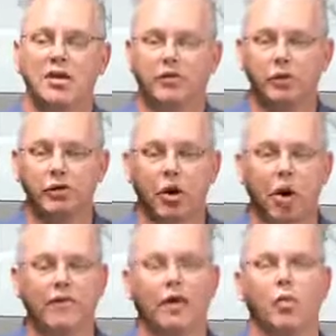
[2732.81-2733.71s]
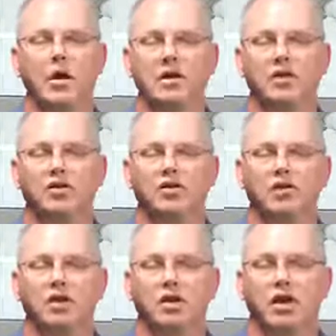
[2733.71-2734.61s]
Even with all of our
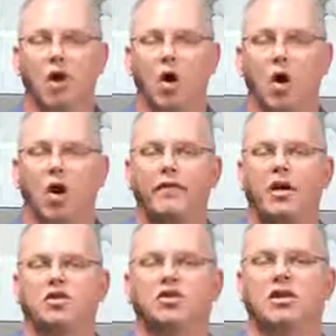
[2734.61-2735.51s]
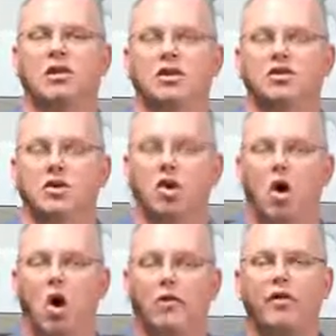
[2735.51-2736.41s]
weaknesses and all of our sins and
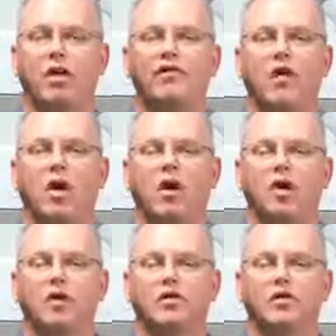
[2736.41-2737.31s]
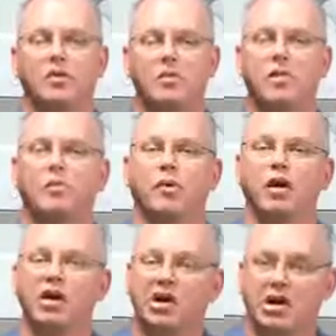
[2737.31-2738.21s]
all of our flaws,
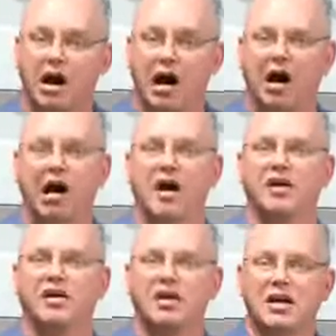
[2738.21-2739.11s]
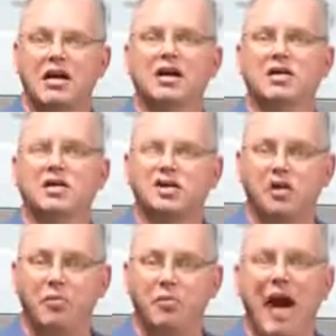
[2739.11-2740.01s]
remember, God
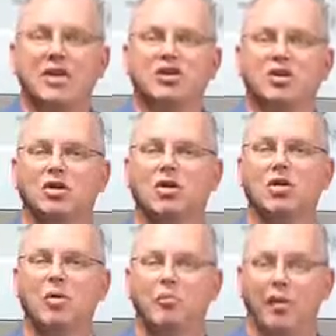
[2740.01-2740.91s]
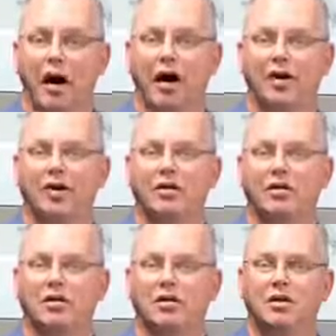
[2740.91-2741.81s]
is the master potter.